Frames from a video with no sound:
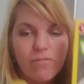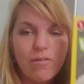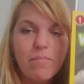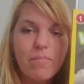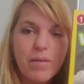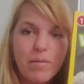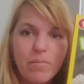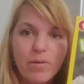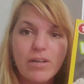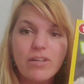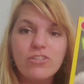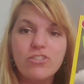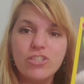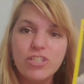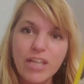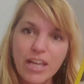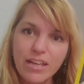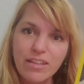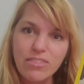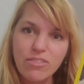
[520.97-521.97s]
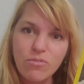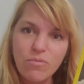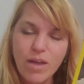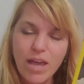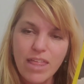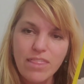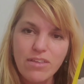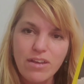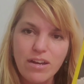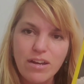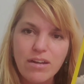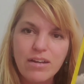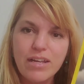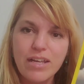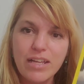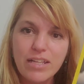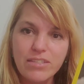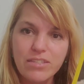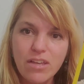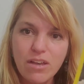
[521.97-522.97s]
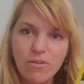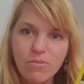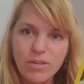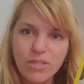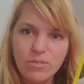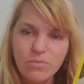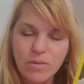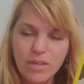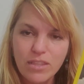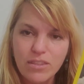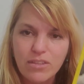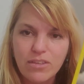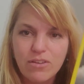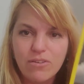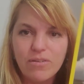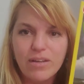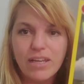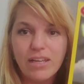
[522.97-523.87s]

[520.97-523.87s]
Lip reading: Remember, check the weather. It's always with you.